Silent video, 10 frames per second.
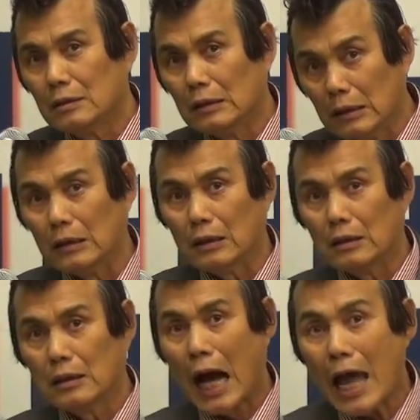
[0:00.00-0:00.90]

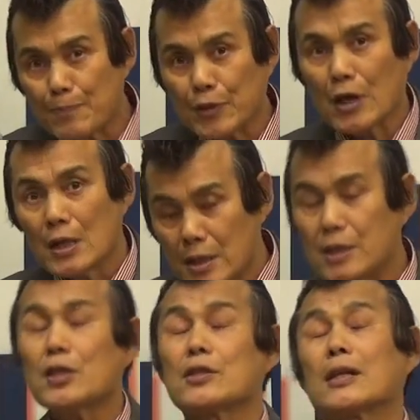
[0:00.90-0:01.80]
High priest,
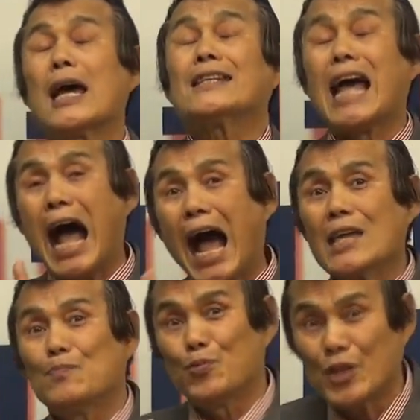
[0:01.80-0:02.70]
Jesus Christ, the
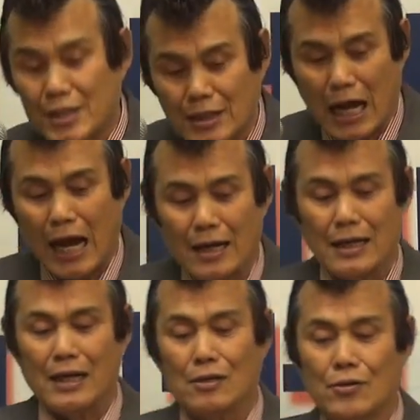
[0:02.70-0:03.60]
high priest,
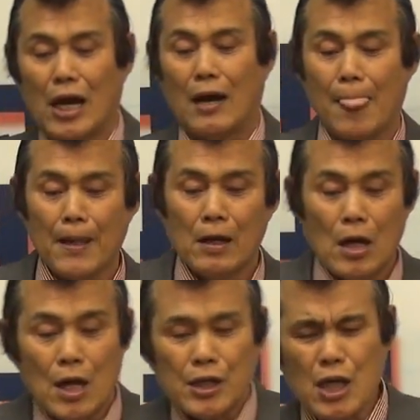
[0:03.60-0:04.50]
hallelujah.
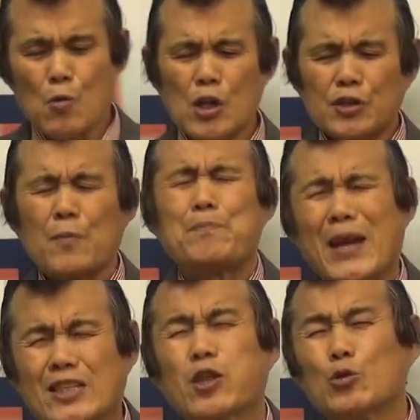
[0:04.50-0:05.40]
He wants to
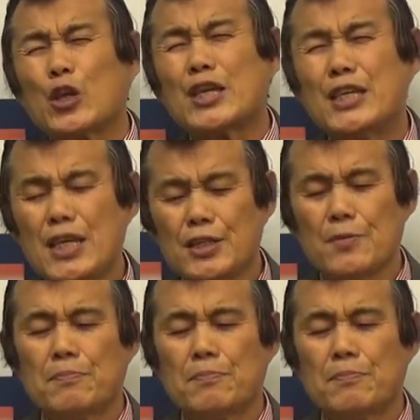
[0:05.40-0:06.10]
bestow his